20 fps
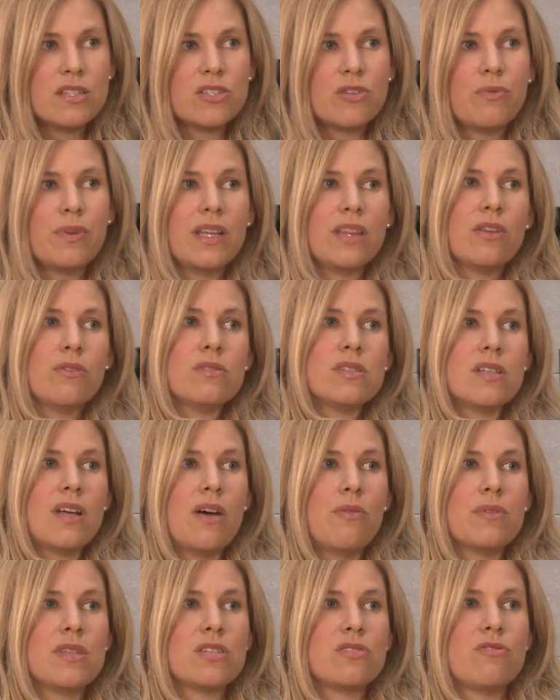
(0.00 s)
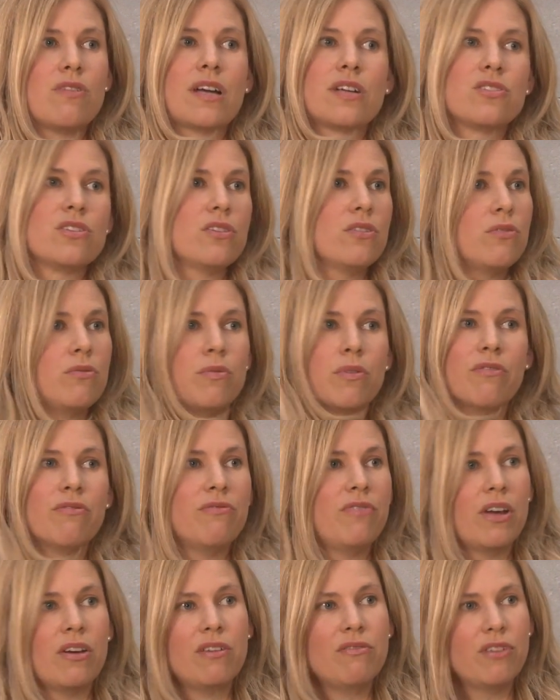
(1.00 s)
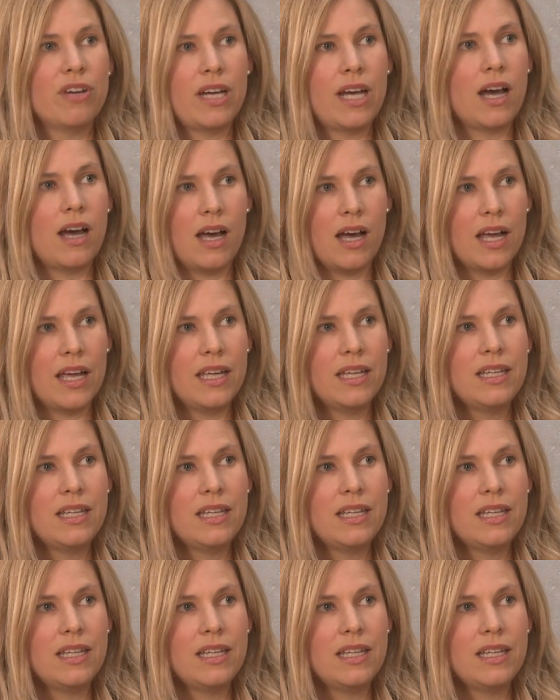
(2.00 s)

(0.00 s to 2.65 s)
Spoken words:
So we had those taught with structure who were very, very high.